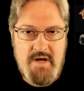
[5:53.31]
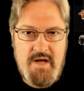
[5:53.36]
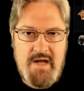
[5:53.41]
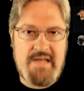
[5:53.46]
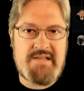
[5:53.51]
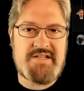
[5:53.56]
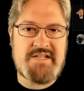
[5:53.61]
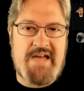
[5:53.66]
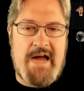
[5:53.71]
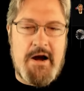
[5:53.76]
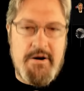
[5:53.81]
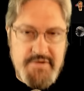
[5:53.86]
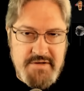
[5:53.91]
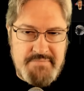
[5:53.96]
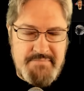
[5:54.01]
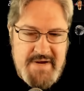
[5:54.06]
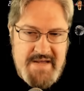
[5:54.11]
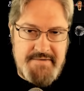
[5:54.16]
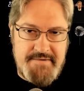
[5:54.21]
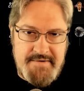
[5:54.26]
It scares
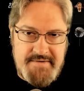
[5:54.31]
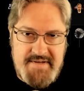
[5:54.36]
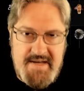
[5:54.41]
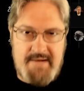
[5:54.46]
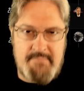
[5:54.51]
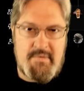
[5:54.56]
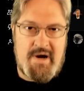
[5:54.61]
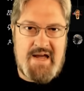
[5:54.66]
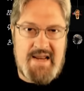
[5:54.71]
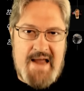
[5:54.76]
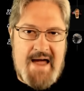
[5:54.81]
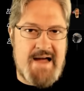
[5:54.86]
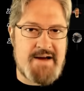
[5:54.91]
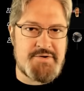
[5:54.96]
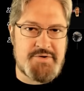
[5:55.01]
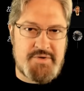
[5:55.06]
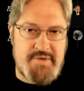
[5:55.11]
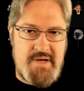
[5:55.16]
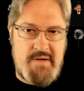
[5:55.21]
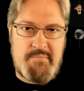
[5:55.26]
me that they might
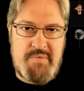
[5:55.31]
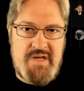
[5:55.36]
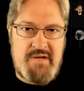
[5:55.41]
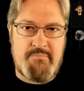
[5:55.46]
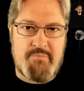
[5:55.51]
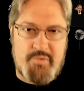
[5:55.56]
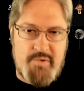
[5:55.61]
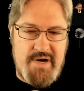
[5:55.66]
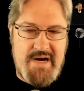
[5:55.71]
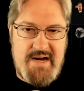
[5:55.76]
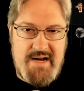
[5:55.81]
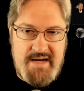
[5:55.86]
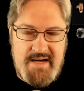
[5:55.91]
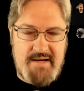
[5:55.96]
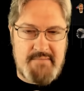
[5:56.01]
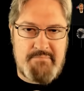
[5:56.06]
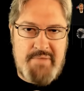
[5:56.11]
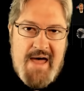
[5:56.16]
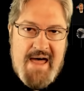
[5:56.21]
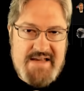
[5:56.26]
actually be breeding
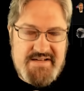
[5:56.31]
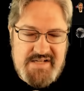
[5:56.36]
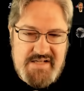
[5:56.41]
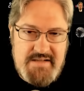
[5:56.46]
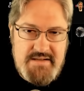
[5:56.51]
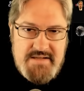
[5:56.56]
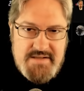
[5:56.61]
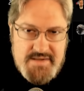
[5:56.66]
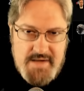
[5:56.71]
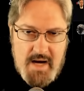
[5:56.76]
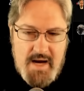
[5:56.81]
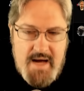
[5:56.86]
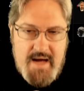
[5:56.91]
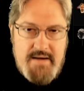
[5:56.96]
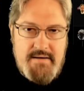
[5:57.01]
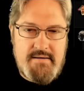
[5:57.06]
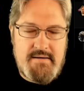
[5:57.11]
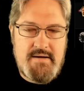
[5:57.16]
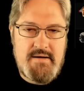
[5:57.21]
and passing this on